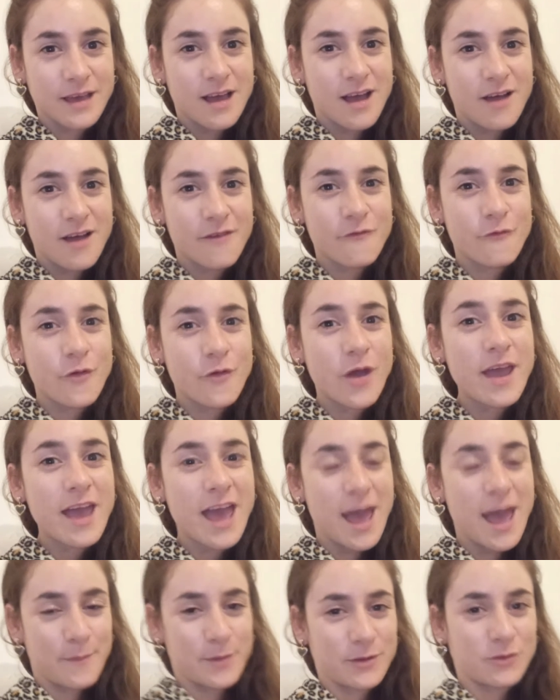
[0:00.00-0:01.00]
I'm very
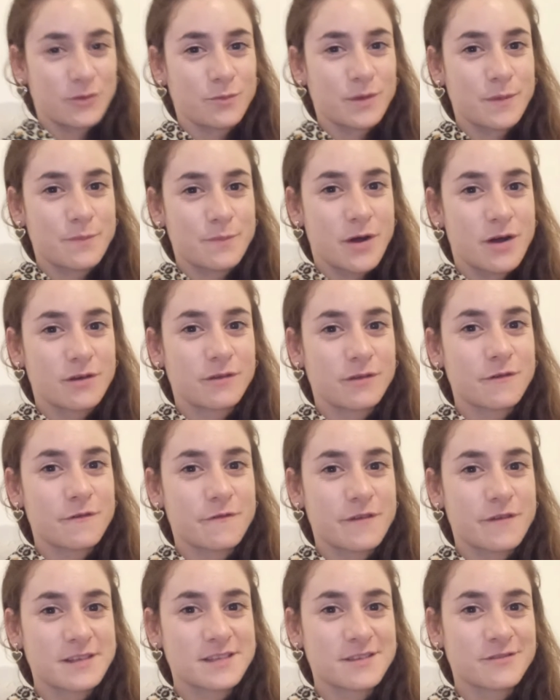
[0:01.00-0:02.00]
happy to be part of a
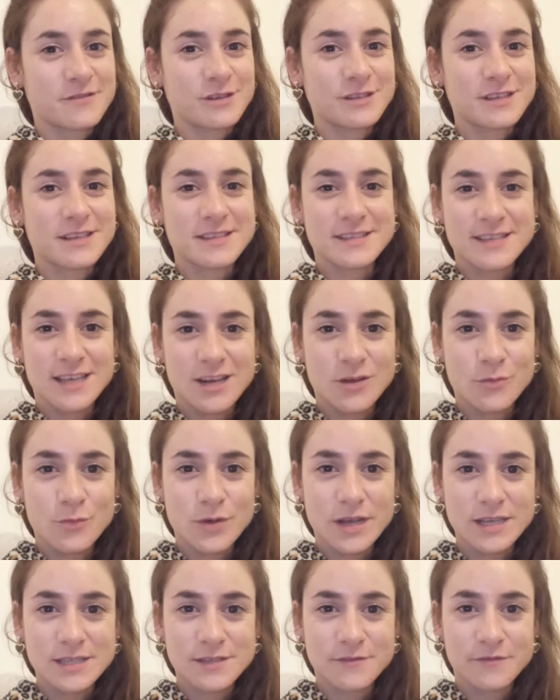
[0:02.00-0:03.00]
festival that
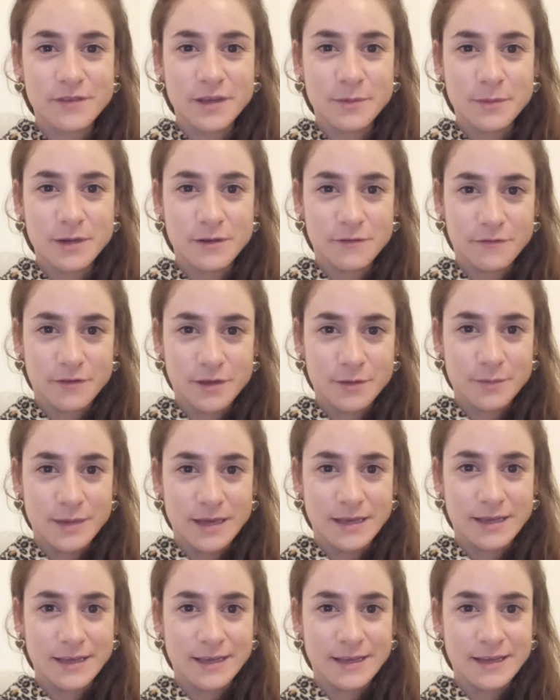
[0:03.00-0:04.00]
celebrates female
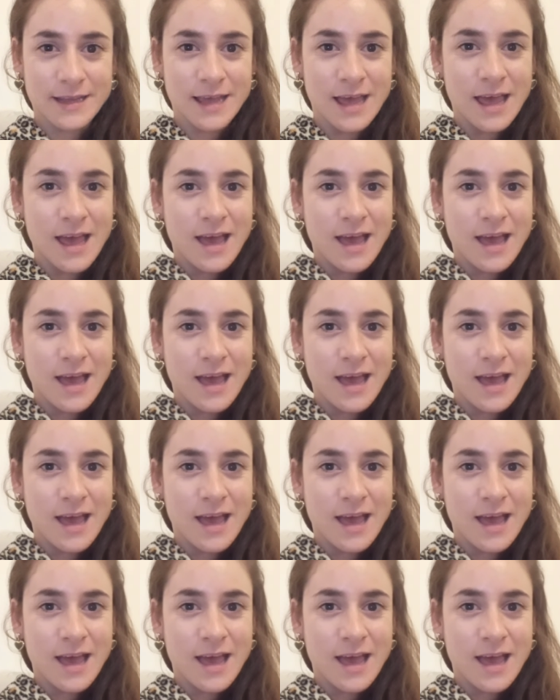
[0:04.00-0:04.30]
filmmaking.